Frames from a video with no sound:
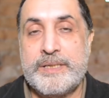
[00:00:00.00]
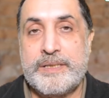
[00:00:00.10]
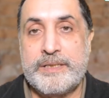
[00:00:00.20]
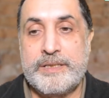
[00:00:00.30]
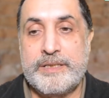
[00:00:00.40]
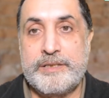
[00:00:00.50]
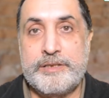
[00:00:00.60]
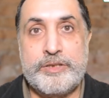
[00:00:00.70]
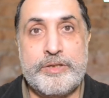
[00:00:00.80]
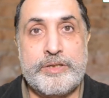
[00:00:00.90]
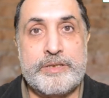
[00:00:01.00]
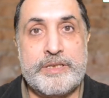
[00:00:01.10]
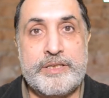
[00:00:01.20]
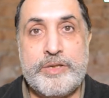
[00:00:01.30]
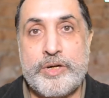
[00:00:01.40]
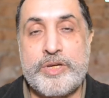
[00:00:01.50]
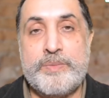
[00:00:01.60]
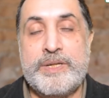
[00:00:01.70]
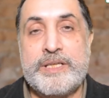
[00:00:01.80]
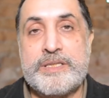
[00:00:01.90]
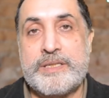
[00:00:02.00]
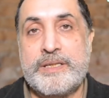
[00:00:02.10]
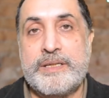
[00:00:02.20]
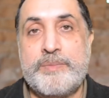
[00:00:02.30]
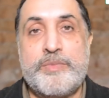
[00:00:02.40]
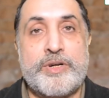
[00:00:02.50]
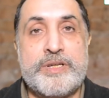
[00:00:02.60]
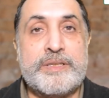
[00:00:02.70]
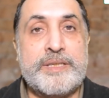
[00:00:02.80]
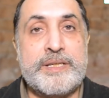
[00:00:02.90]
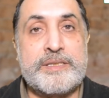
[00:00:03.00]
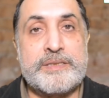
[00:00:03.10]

your documents and important things